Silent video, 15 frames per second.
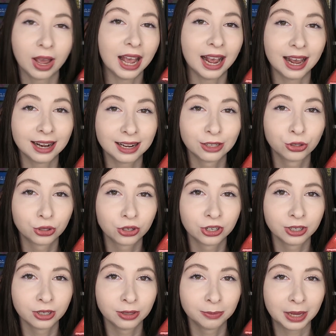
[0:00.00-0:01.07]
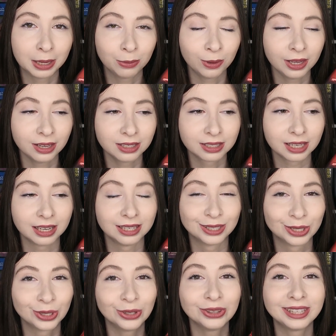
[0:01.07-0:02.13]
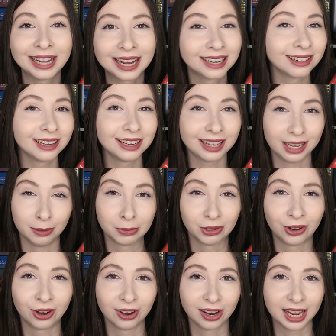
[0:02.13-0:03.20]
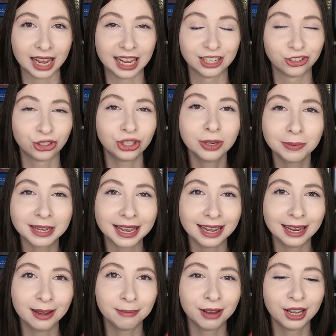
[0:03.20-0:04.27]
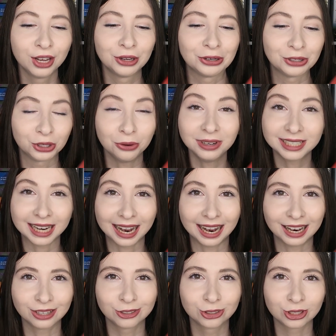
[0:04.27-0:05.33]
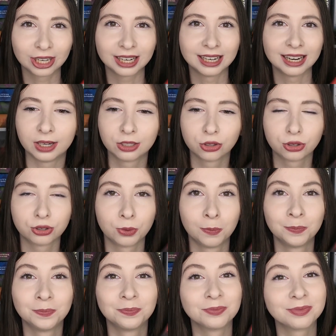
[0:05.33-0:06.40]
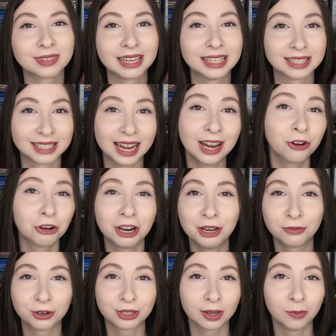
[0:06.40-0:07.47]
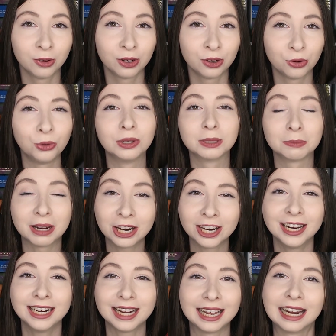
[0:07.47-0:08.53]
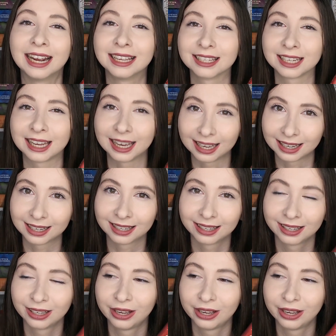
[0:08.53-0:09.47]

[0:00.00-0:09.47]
had as sugar babies, until Natalie came along and she became too attached, which is not great for someone who is married and has a kid.